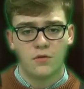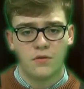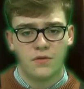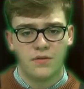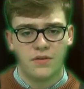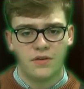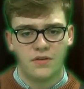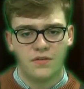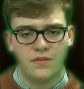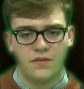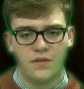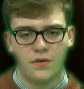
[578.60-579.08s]

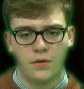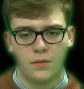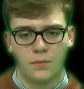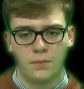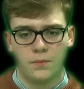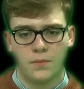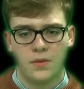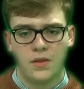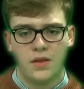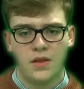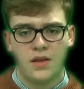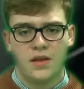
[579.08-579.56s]
horrific
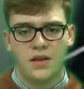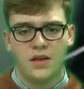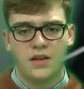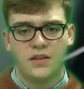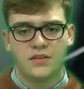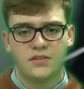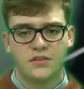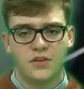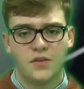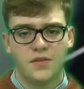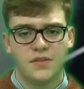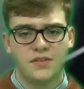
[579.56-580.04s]
film,
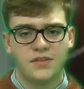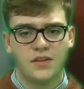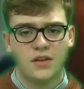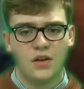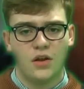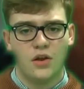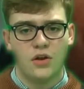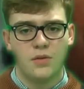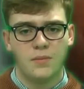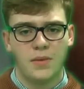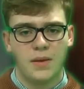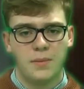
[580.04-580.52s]
so this
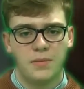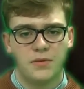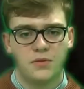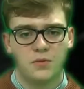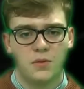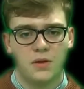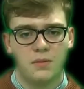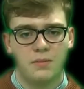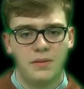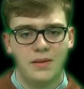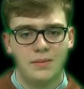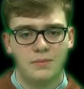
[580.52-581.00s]
alone may
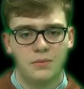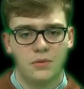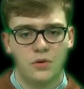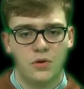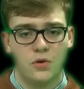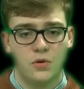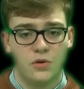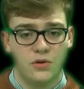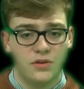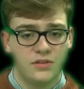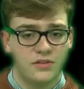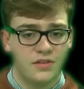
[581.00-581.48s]
persuade people
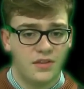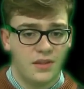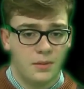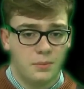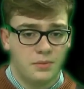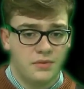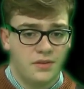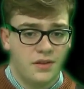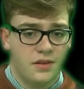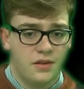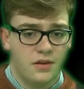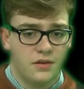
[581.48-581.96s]
who are into that
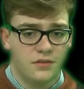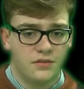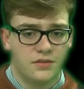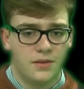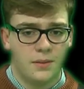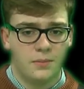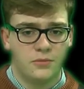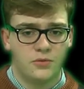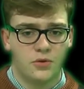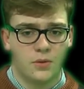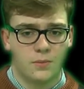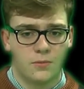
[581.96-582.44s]
particular
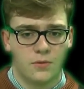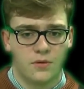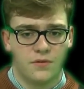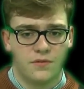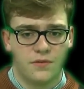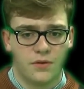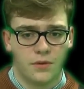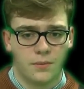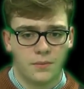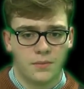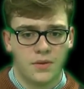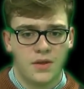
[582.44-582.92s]
subgenre of
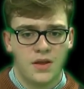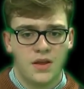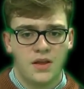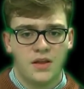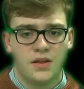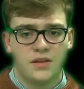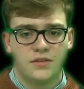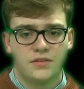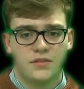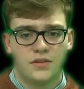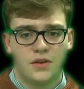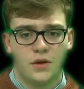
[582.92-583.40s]
film
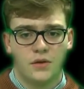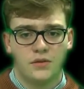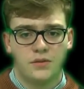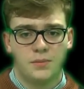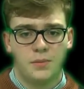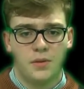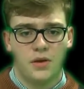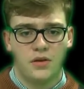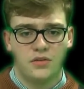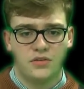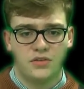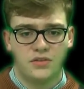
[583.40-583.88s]
to go to
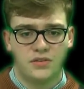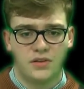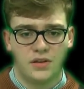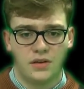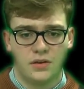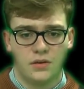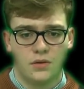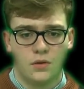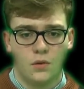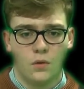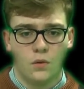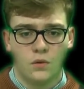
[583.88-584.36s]
purchase
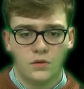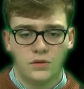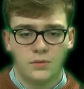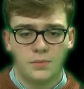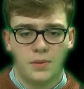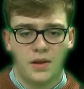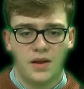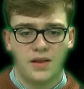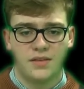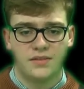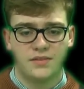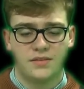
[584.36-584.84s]
it or to
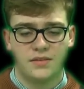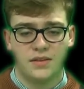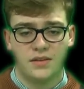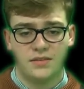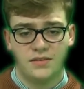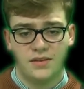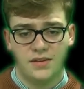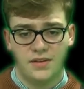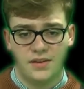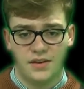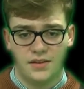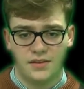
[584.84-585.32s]
buy a
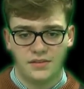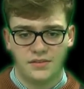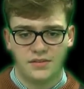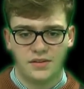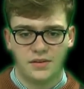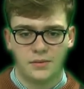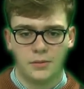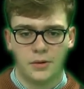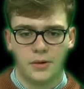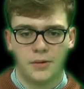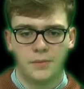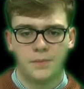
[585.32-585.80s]
ticket at the
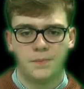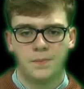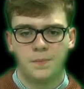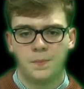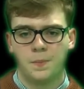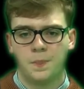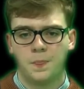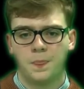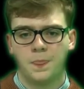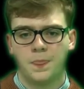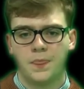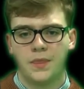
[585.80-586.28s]
cinema.
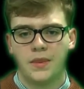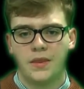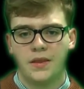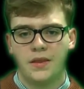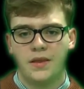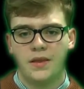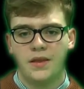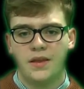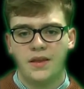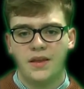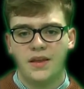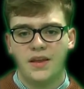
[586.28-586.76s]

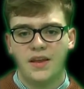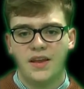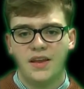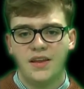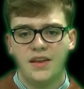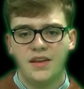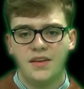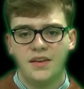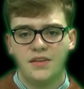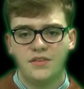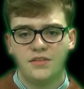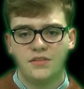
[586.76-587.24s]

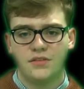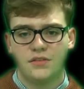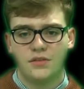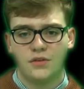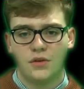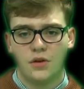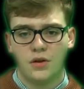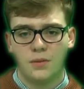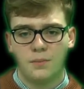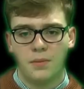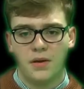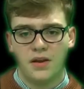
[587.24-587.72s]
In addition to
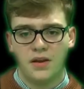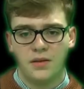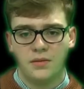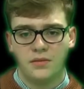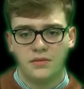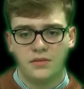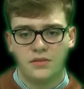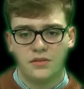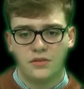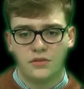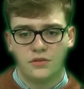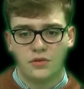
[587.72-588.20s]
not
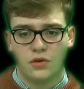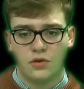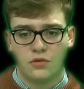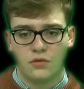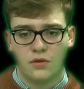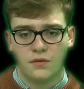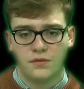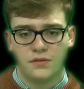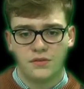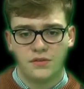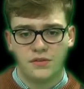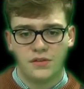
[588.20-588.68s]
abiding to
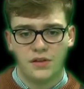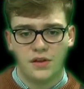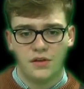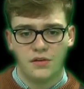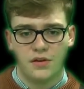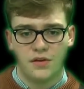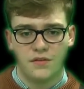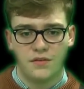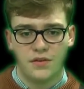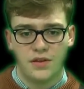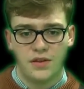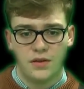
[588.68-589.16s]
Todorow's
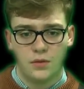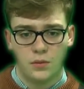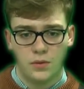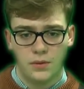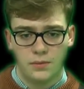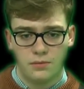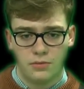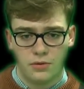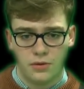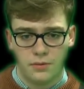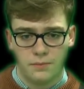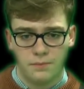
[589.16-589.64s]
theory of an
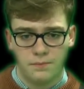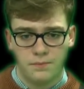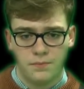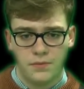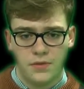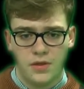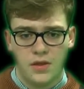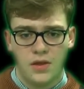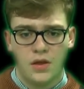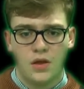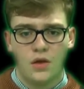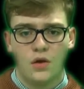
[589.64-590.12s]
equilibrium,
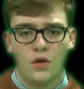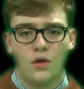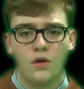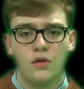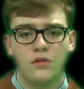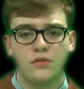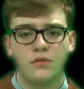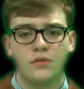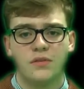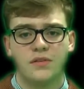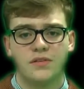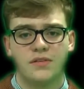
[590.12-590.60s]

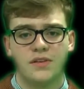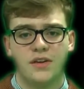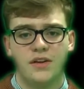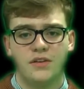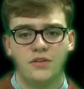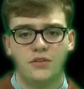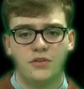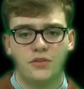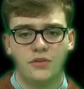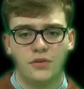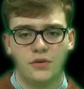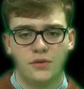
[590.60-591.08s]
Hostel doesn't
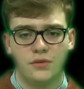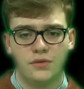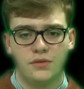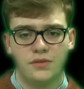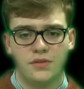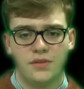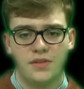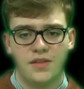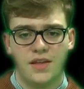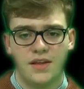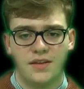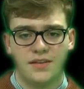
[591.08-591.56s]

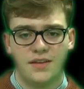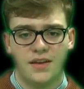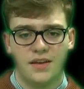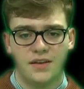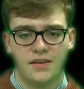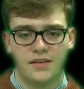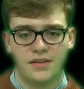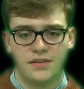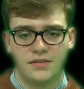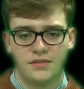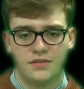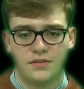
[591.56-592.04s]
introduce the
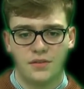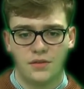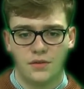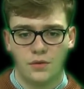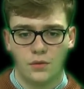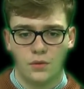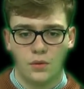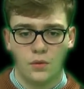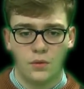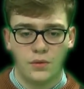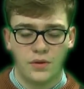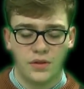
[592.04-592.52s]
antagonist to the
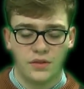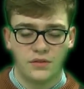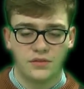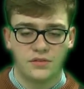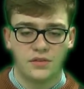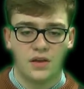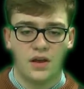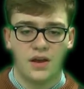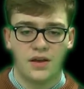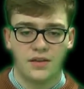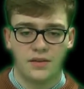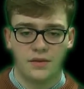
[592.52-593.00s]

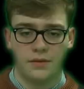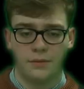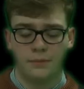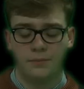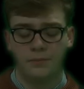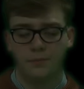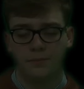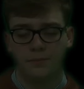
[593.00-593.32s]
audience either.